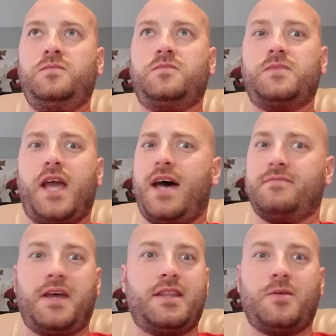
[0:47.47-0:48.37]
yeah,
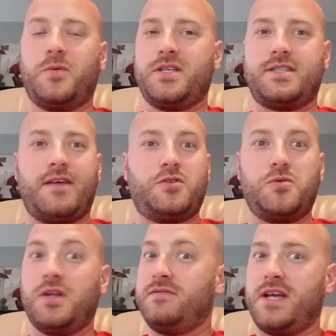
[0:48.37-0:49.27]
and then we just have two
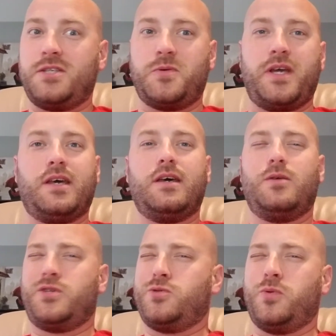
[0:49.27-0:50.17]
left next week,
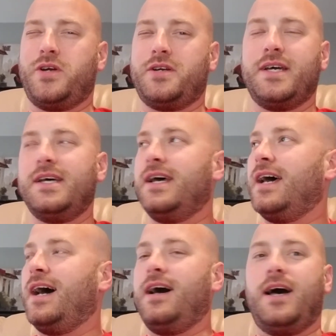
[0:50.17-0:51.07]
which is weird.
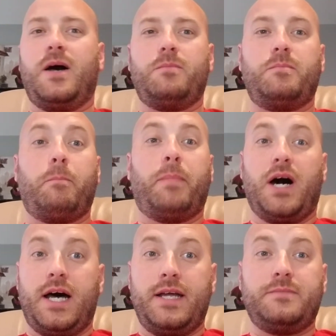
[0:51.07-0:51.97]

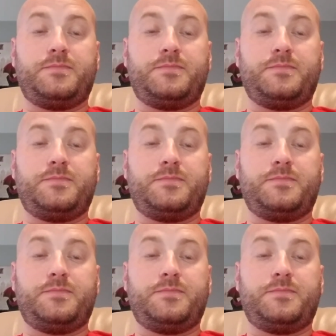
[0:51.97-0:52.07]
But